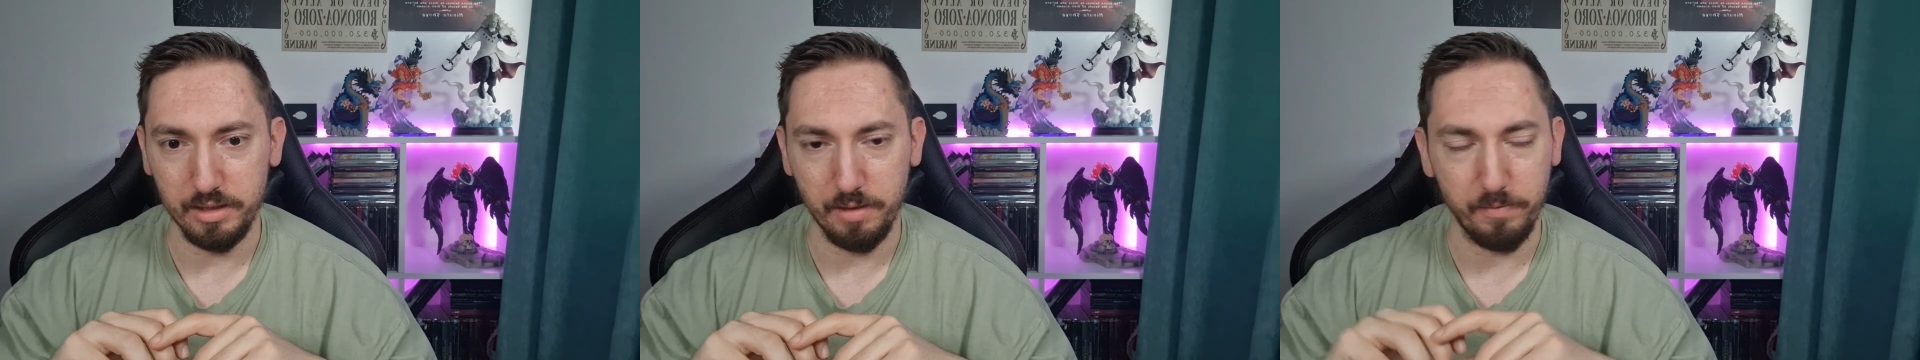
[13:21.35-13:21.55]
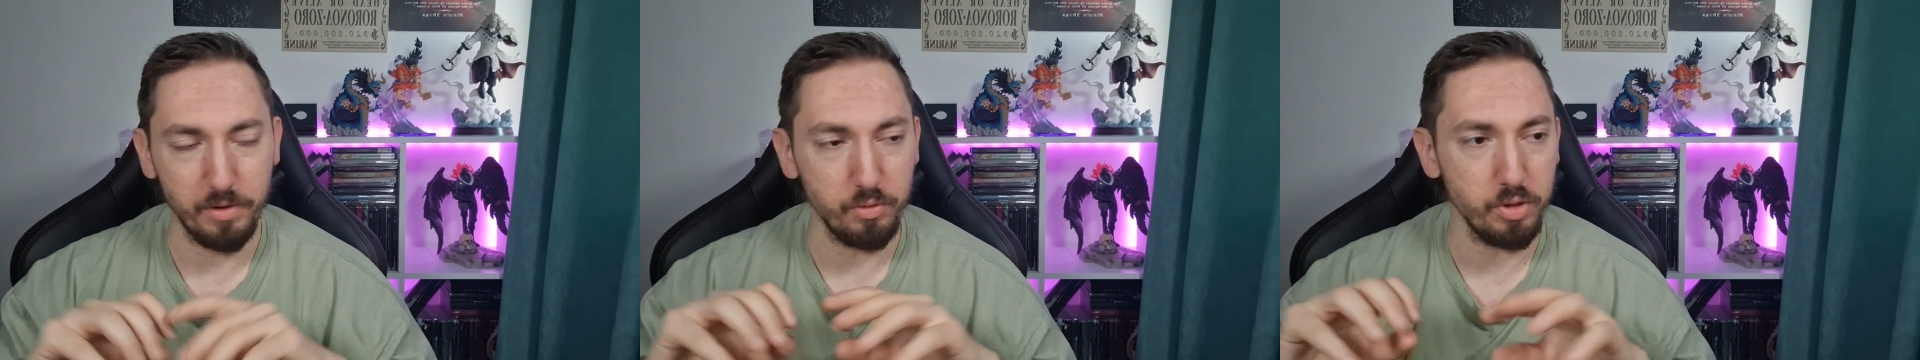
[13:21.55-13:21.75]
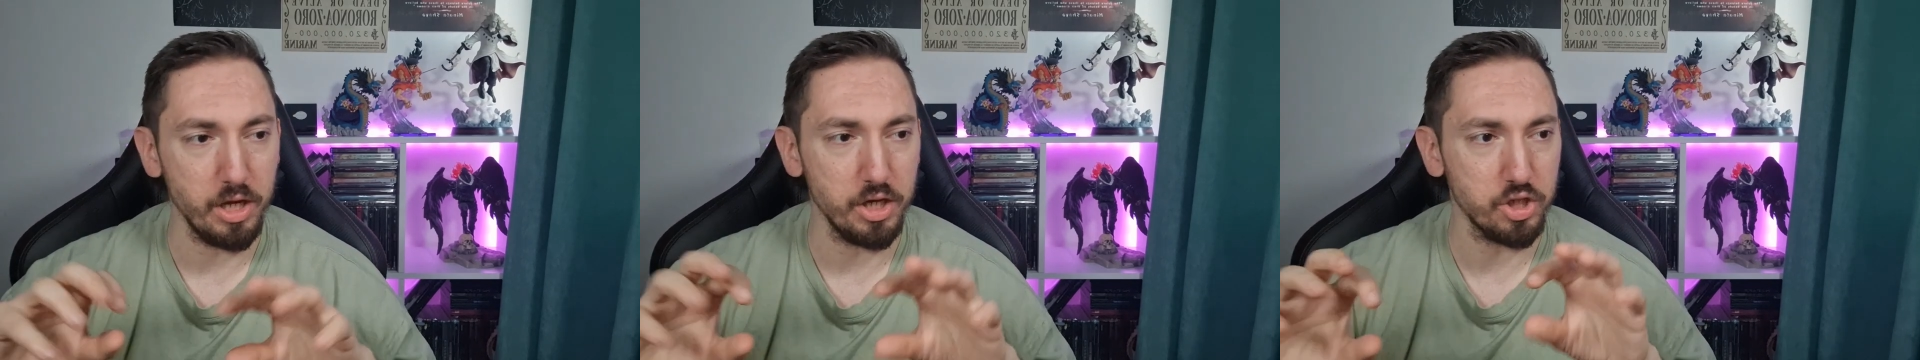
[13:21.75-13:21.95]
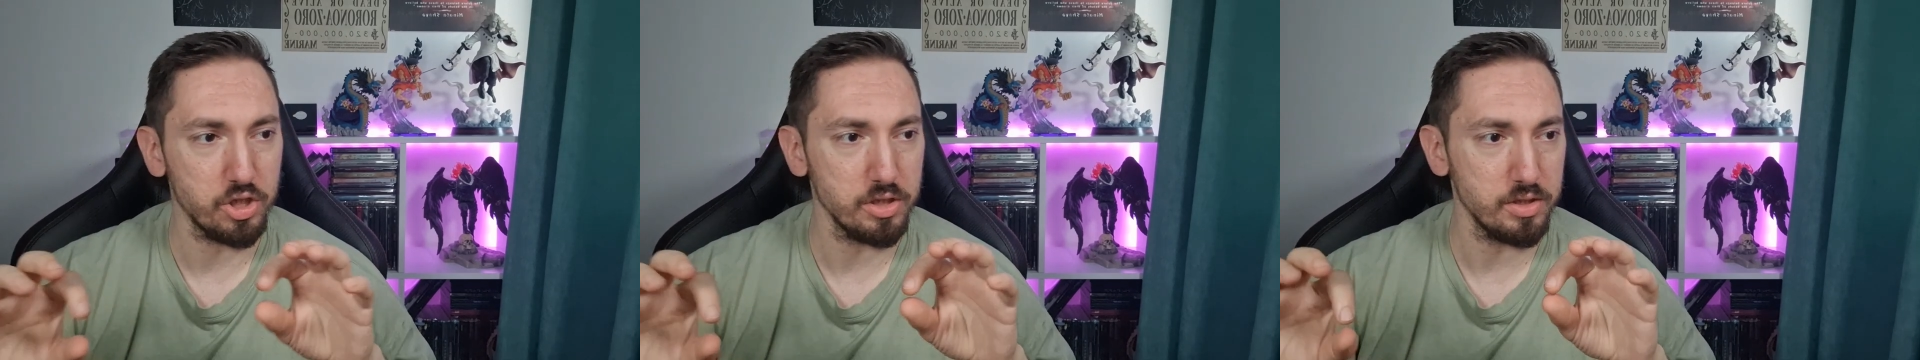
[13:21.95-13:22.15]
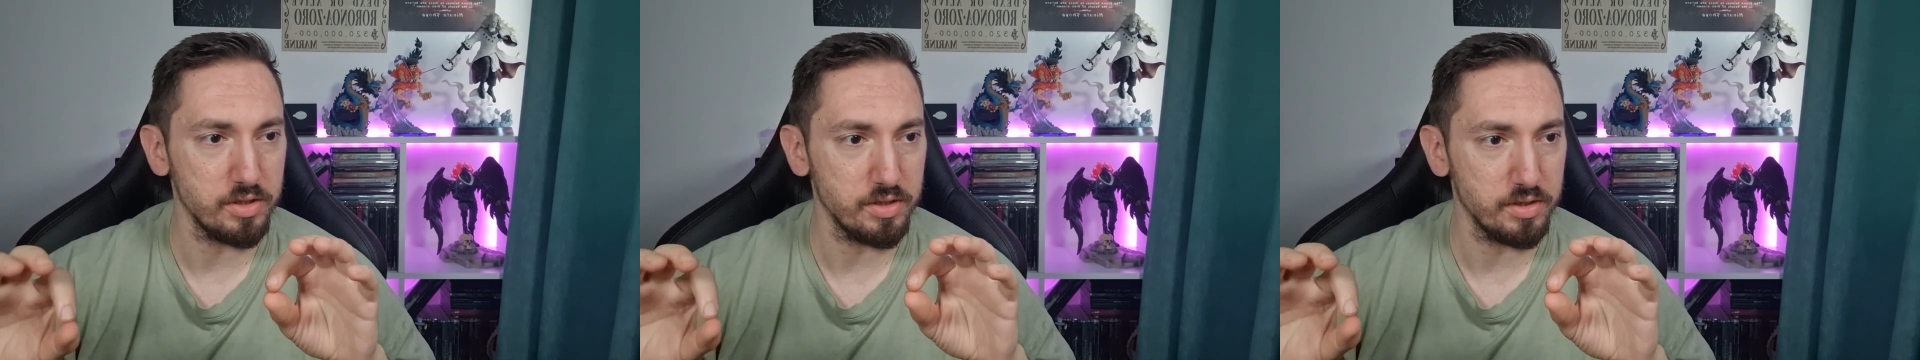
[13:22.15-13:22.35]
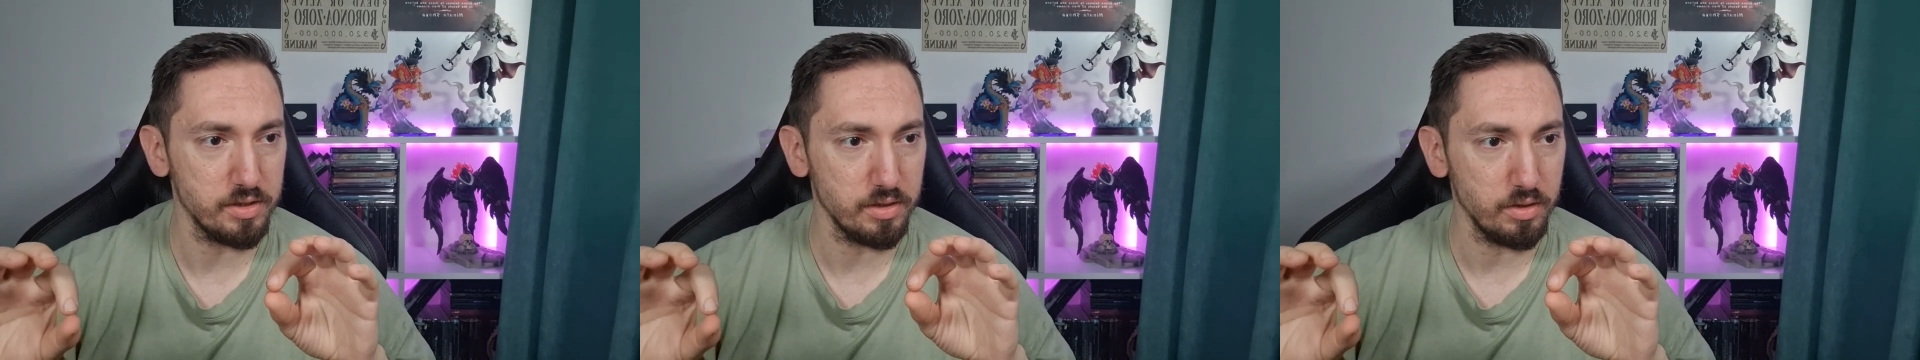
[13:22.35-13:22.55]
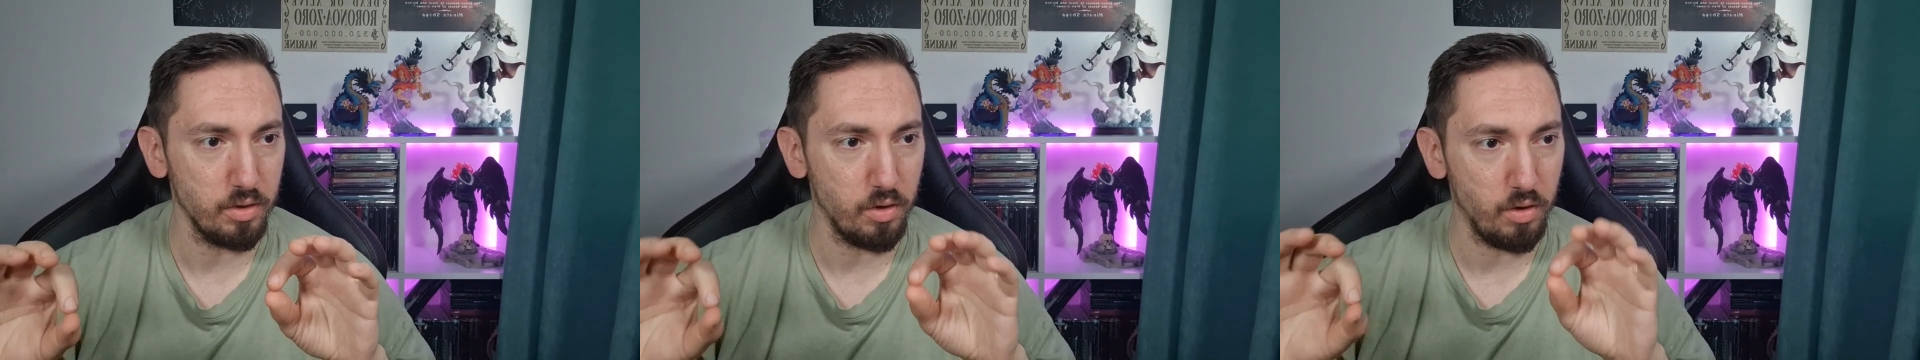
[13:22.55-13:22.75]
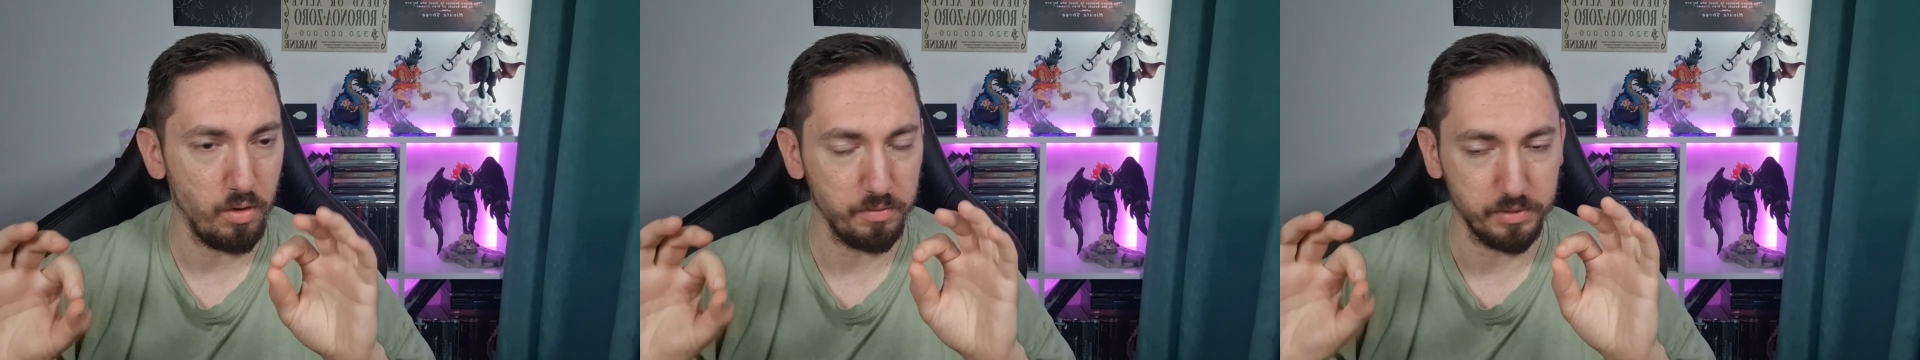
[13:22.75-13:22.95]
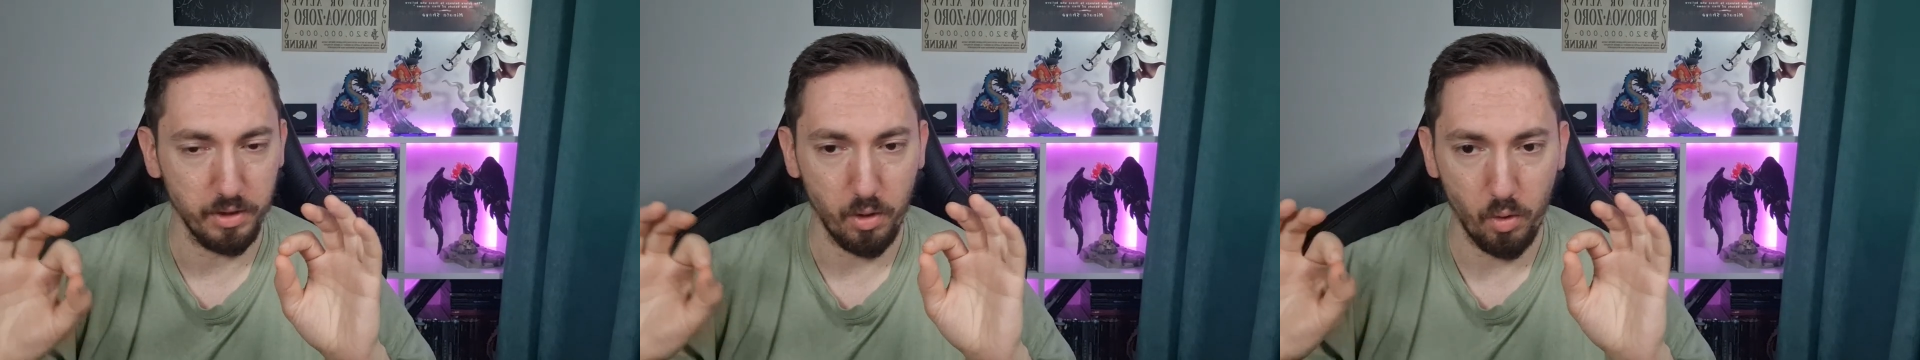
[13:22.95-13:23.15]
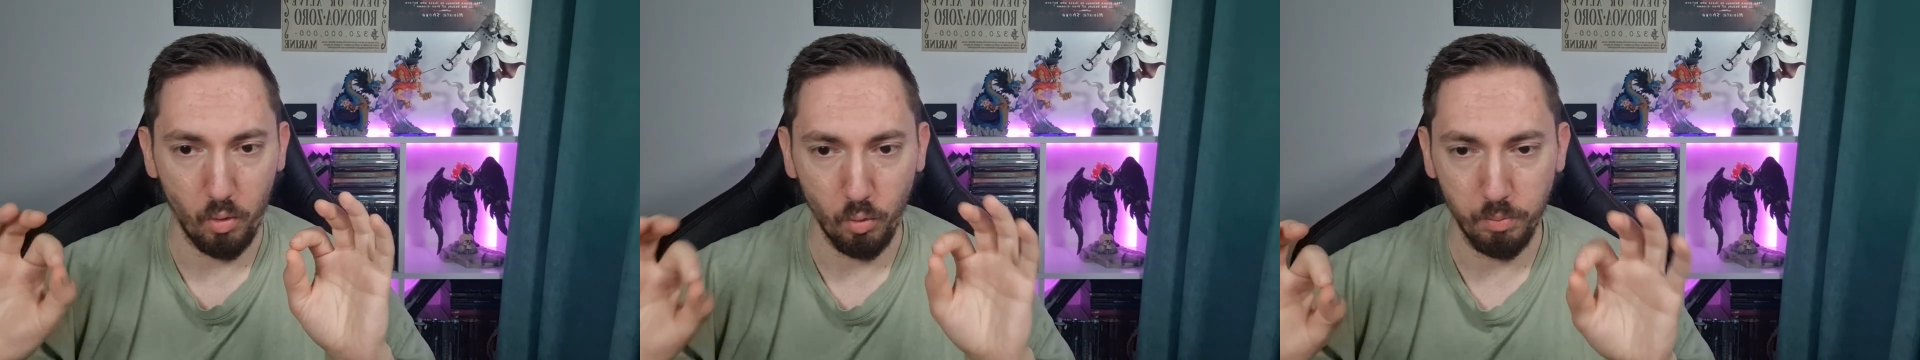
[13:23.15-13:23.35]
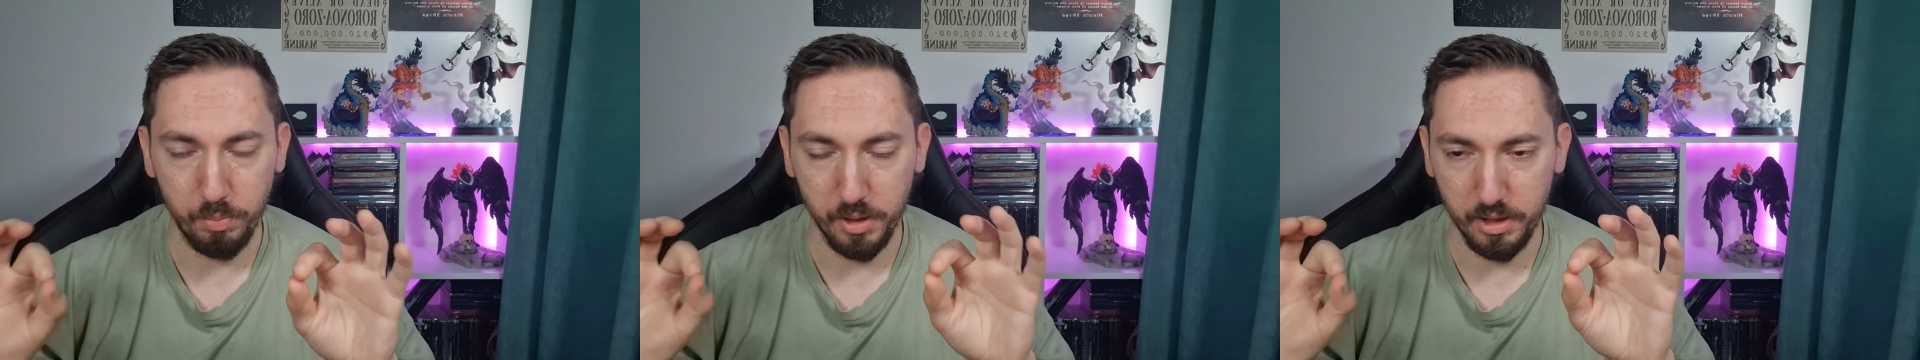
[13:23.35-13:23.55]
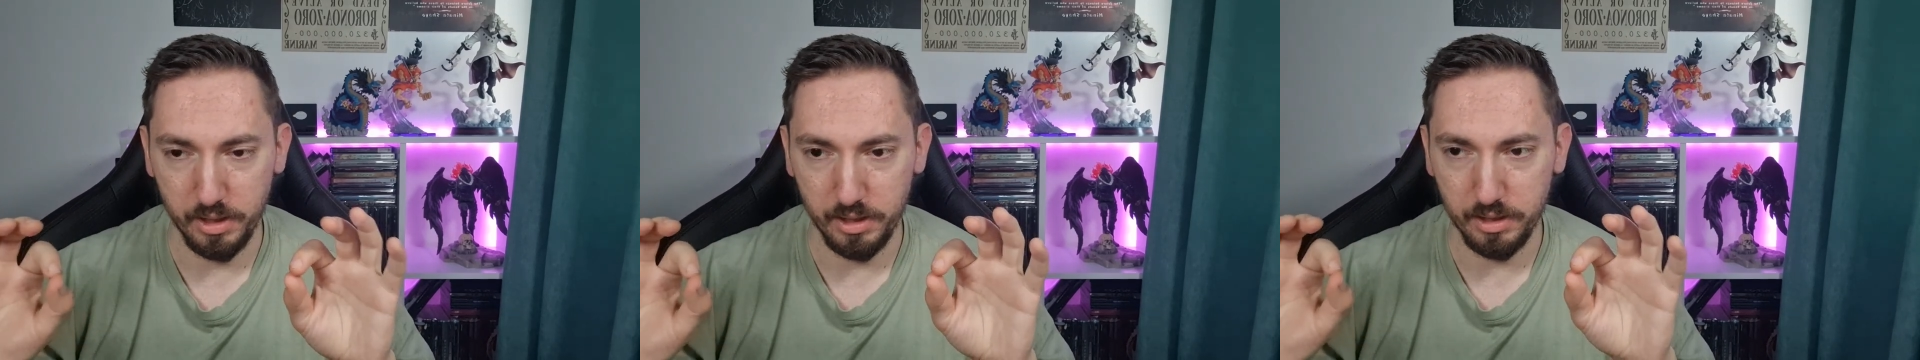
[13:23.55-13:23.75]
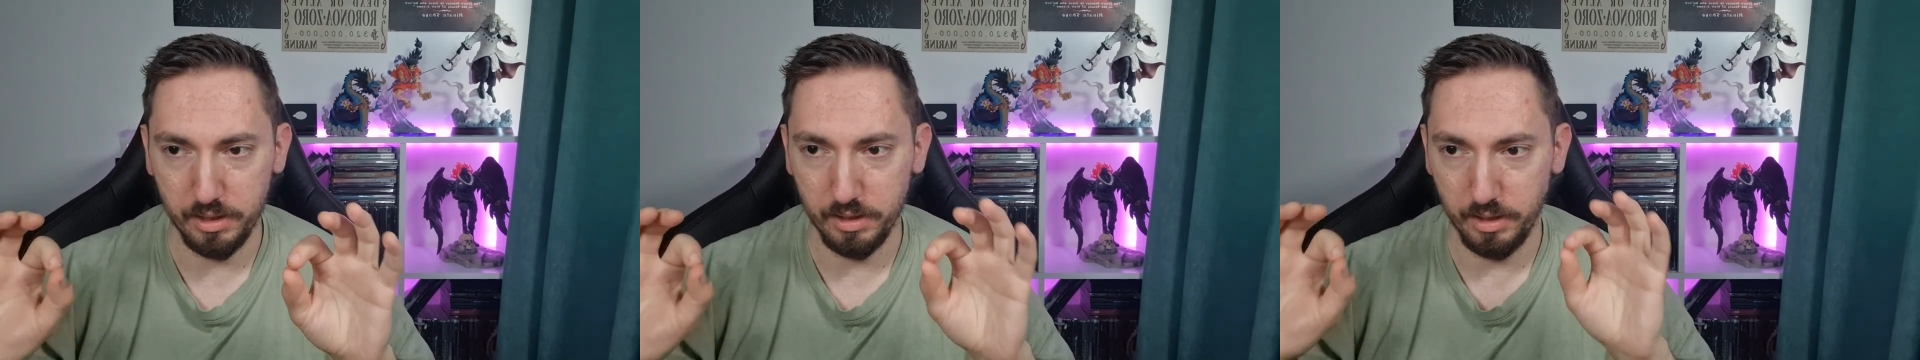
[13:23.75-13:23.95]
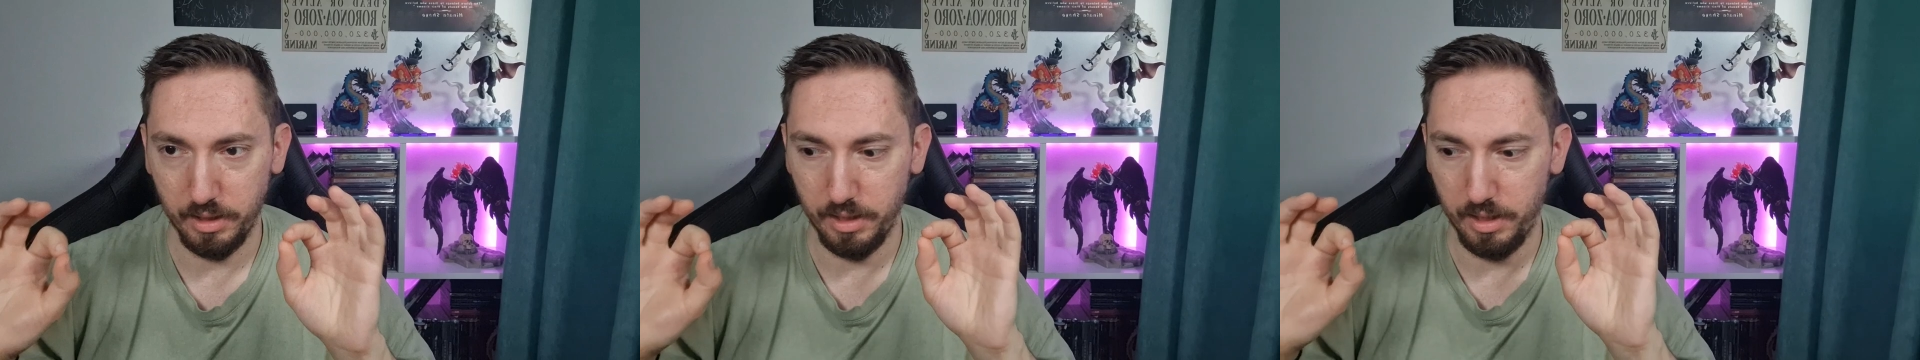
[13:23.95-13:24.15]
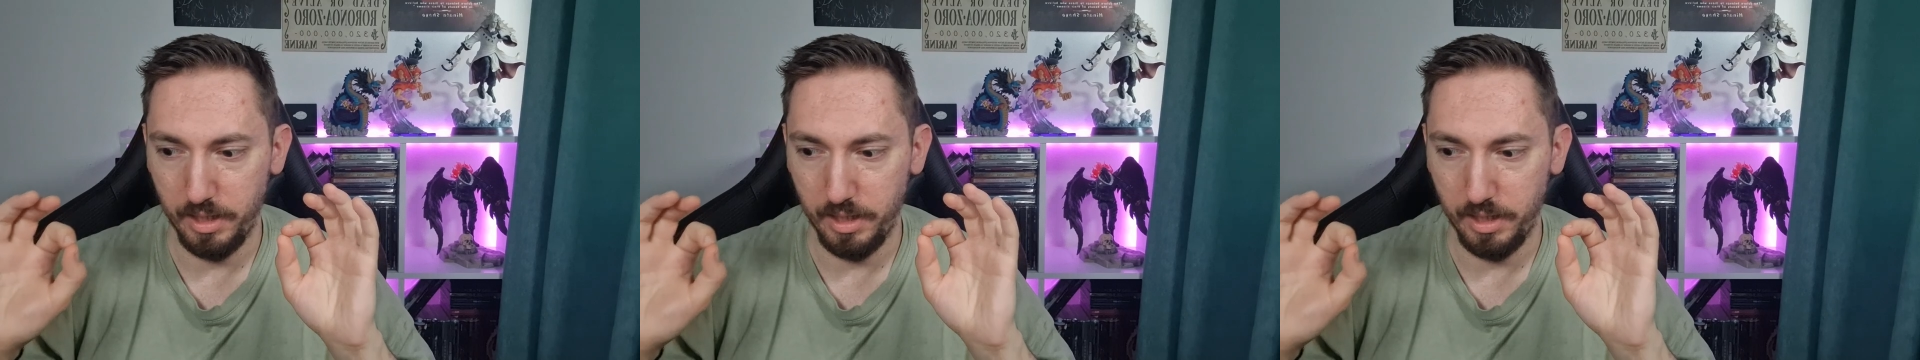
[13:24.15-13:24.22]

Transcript: The variations of the opening